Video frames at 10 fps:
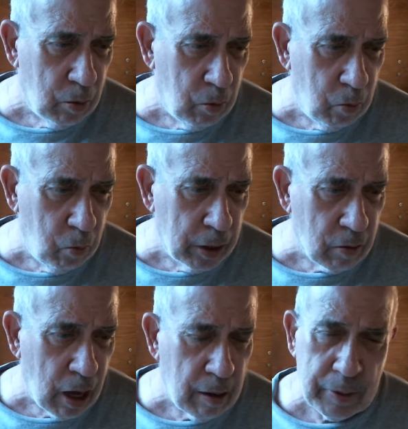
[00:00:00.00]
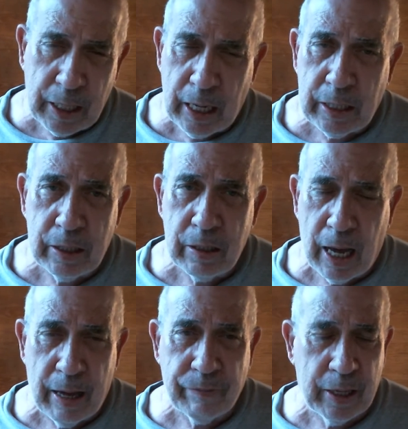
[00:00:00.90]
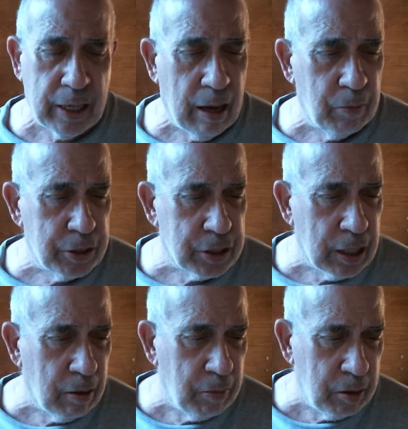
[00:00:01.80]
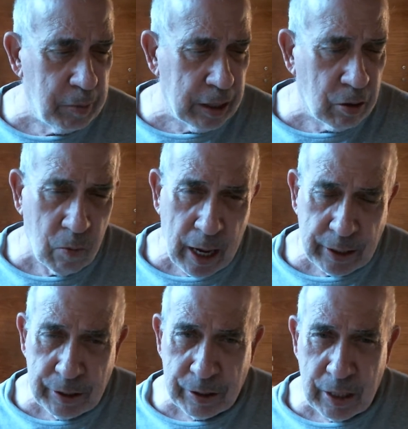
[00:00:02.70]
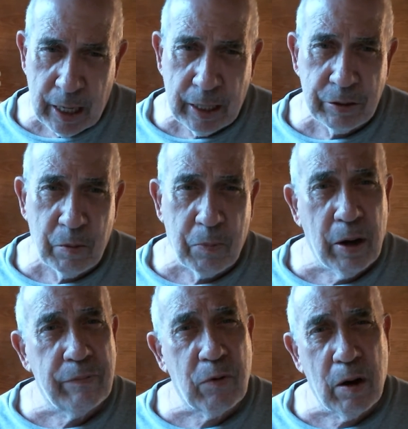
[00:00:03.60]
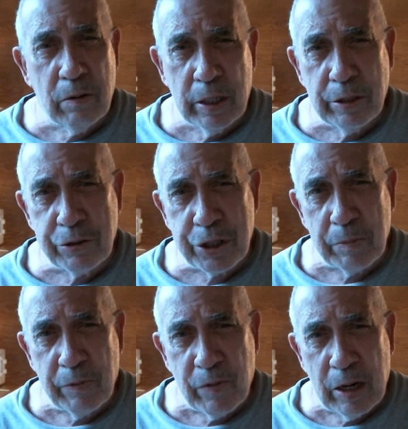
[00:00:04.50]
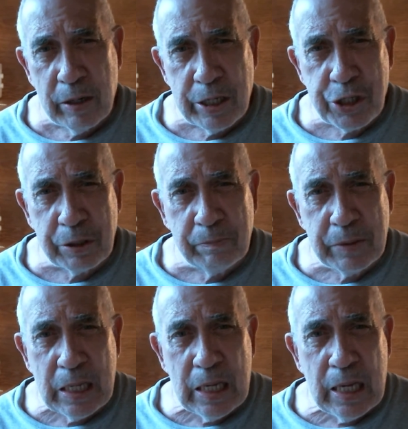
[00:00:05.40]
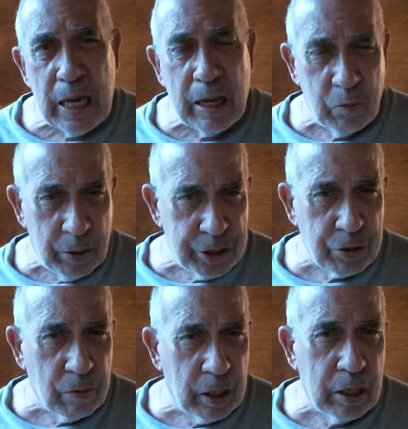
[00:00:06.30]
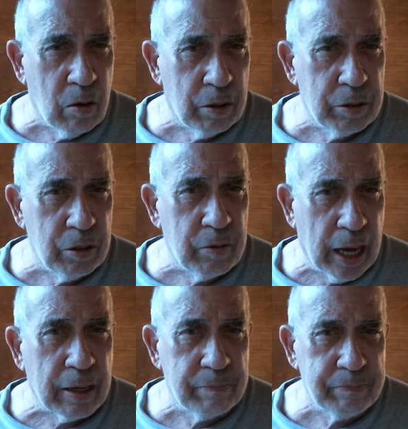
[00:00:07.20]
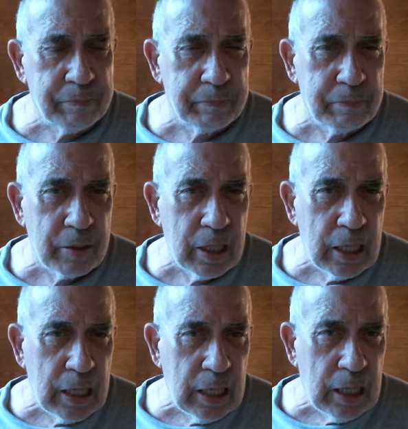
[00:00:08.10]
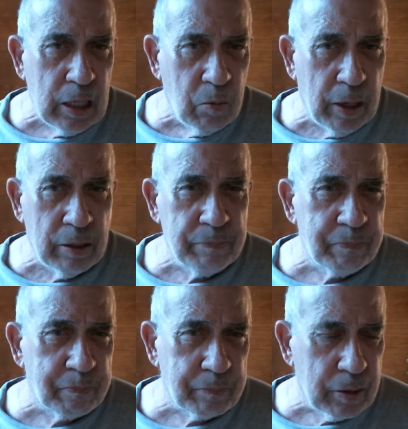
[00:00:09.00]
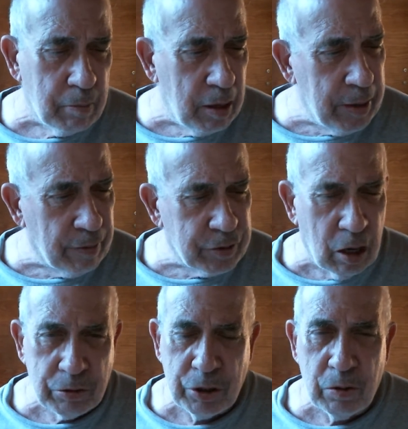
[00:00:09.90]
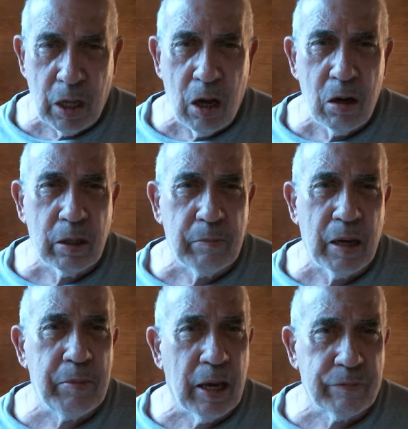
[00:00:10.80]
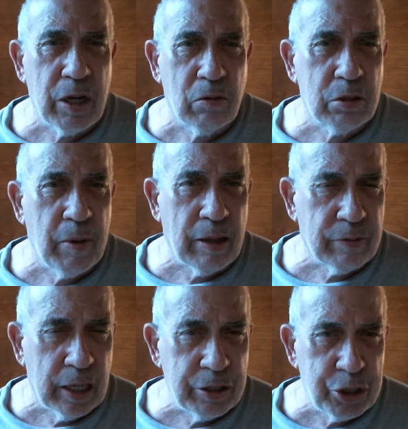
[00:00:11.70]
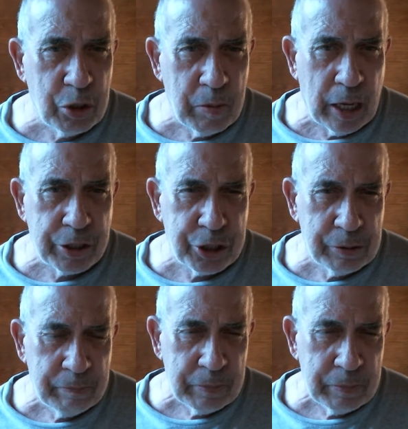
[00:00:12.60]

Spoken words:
we're obligated, I think I would be correct in saying, to pray for our leadership of our nation, and we certainly ought to do that. Well, maybe I've talked too long, or maybe I've talked about things too much.